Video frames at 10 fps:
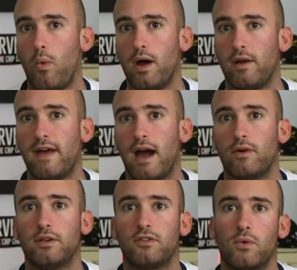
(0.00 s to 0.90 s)
one of
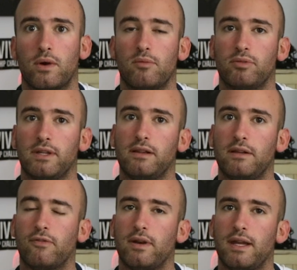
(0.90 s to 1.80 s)
ours for completely
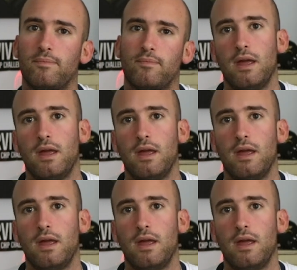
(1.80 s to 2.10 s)
free.